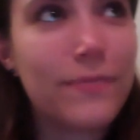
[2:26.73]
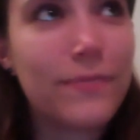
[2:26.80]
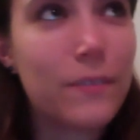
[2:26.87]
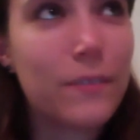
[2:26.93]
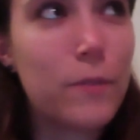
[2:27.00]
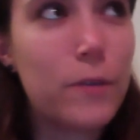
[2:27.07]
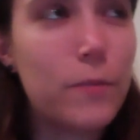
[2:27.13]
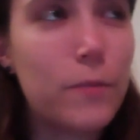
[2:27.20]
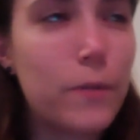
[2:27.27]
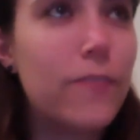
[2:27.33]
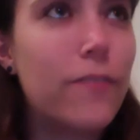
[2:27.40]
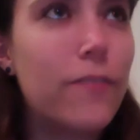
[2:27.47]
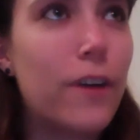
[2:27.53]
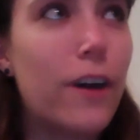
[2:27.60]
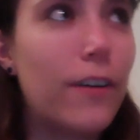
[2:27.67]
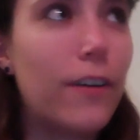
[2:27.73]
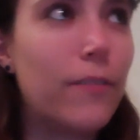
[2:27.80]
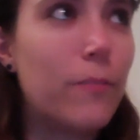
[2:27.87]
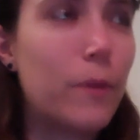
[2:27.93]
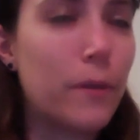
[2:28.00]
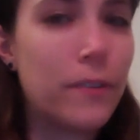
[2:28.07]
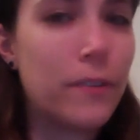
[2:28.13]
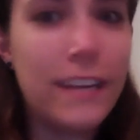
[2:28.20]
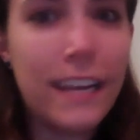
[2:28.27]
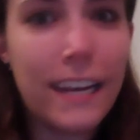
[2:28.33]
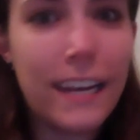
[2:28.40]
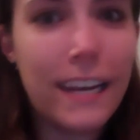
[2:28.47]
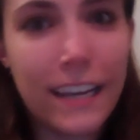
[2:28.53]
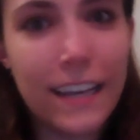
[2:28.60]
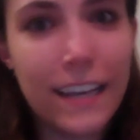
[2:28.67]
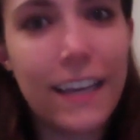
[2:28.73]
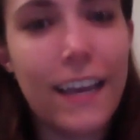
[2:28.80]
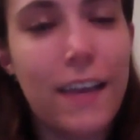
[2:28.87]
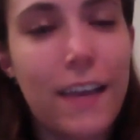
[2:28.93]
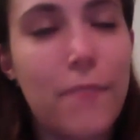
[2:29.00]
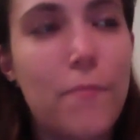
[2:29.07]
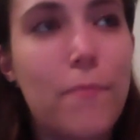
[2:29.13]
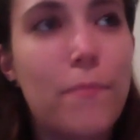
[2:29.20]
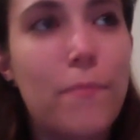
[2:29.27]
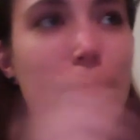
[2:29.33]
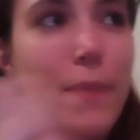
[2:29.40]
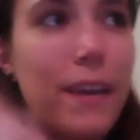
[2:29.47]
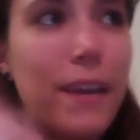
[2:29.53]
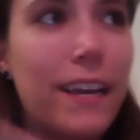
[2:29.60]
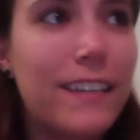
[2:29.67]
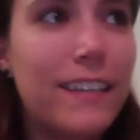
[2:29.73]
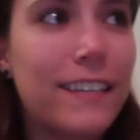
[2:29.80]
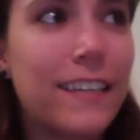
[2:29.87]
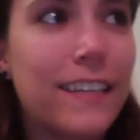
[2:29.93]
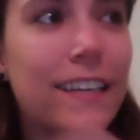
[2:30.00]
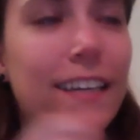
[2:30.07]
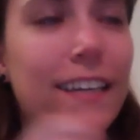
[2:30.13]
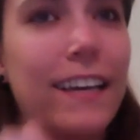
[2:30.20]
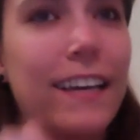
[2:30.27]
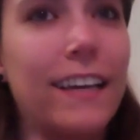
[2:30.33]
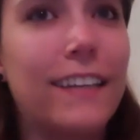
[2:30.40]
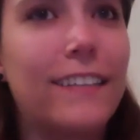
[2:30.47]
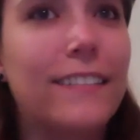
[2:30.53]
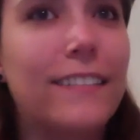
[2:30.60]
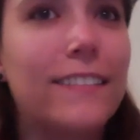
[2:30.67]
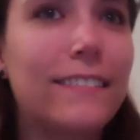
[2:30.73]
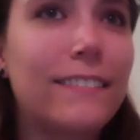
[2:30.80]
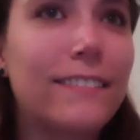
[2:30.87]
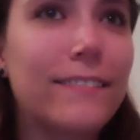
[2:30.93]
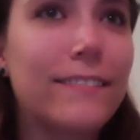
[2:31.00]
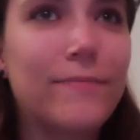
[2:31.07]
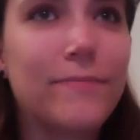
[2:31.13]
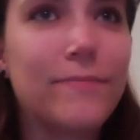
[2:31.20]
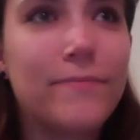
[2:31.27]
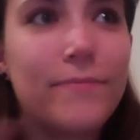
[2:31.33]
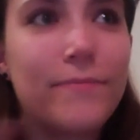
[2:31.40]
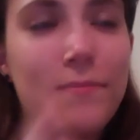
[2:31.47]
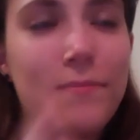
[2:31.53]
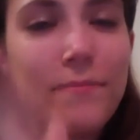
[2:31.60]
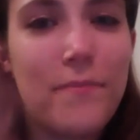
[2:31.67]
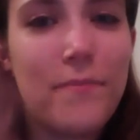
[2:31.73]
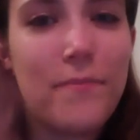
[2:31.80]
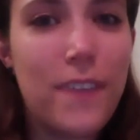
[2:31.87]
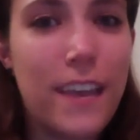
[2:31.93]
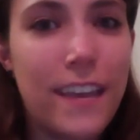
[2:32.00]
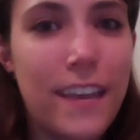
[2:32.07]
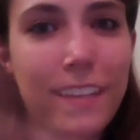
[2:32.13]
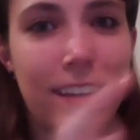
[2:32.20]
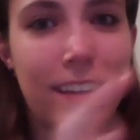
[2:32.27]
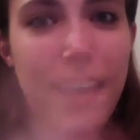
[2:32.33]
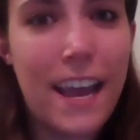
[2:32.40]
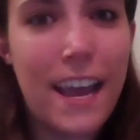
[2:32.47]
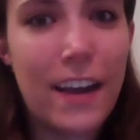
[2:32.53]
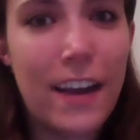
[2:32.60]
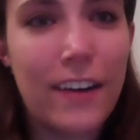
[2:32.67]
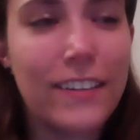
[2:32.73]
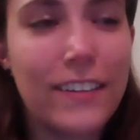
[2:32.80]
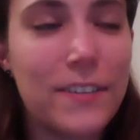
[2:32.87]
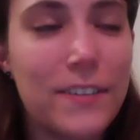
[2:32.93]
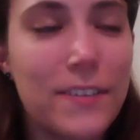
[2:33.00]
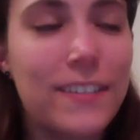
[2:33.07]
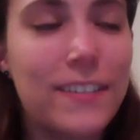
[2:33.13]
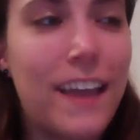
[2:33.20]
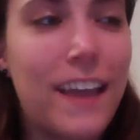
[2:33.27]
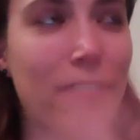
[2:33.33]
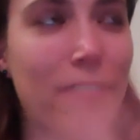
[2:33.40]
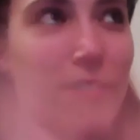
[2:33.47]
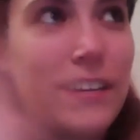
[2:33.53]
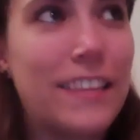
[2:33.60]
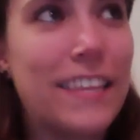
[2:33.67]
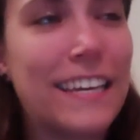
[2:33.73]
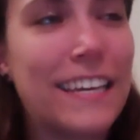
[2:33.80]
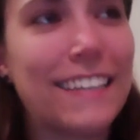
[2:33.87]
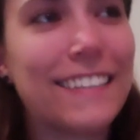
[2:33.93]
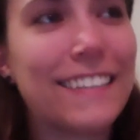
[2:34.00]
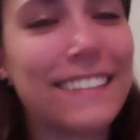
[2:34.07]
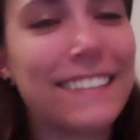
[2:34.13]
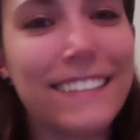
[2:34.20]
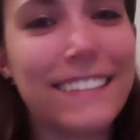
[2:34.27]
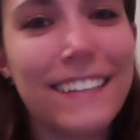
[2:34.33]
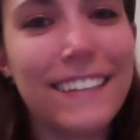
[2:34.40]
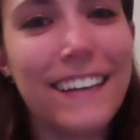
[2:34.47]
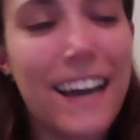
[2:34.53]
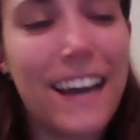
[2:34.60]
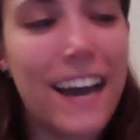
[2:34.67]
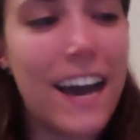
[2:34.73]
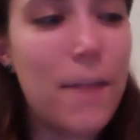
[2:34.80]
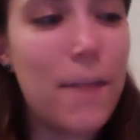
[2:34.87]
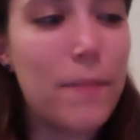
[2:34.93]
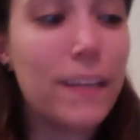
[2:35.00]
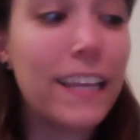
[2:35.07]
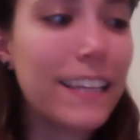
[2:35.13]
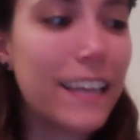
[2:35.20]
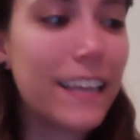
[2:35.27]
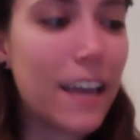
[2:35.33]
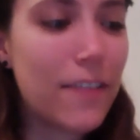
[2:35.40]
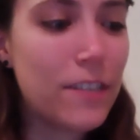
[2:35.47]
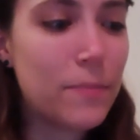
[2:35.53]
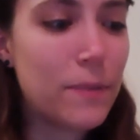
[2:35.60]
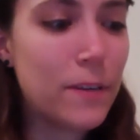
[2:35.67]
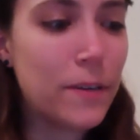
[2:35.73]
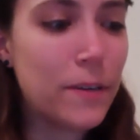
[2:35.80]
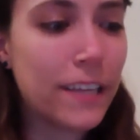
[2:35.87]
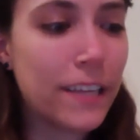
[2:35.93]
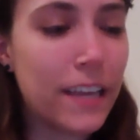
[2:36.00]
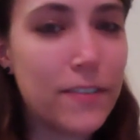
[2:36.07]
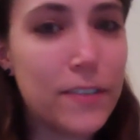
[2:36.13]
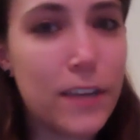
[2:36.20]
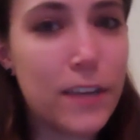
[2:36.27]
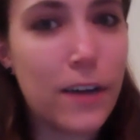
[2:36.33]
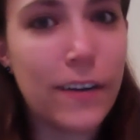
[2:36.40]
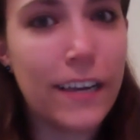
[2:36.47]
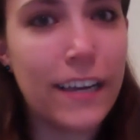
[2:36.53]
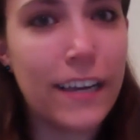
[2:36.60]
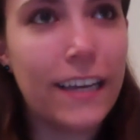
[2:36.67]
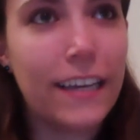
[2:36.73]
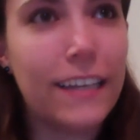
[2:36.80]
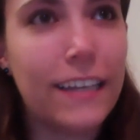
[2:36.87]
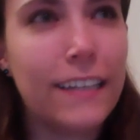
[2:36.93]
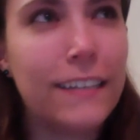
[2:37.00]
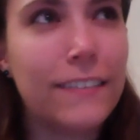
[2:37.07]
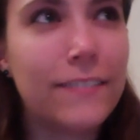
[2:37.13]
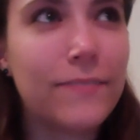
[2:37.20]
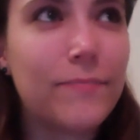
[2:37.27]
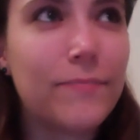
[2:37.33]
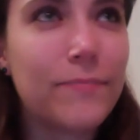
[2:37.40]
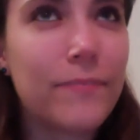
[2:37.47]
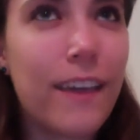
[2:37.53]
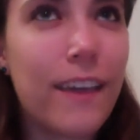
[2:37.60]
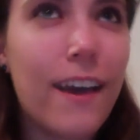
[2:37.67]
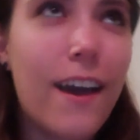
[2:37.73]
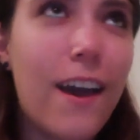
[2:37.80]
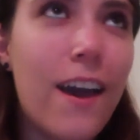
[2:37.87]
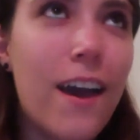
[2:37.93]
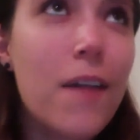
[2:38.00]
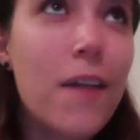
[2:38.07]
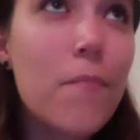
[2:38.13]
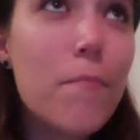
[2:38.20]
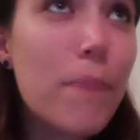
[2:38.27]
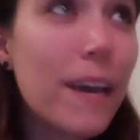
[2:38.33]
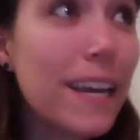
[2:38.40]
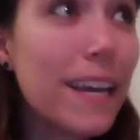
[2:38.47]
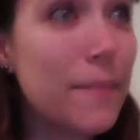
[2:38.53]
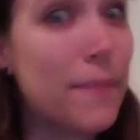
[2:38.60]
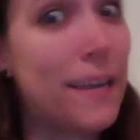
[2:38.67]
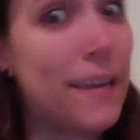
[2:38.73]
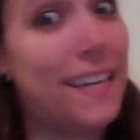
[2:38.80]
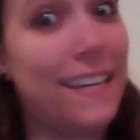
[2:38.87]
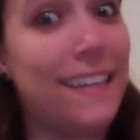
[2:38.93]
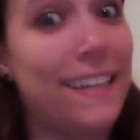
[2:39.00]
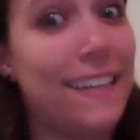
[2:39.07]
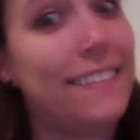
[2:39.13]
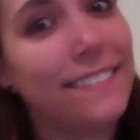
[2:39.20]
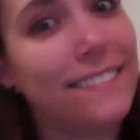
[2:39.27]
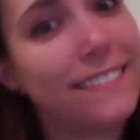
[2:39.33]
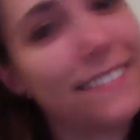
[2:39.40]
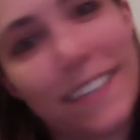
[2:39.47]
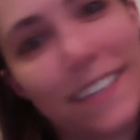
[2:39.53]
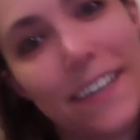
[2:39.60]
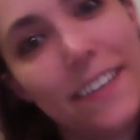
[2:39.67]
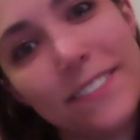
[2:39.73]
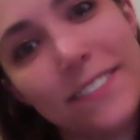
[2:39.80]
which would involve both knitting and painting and fake hair and just everything. But lately I've just been doing a lot of sewing and button making. So.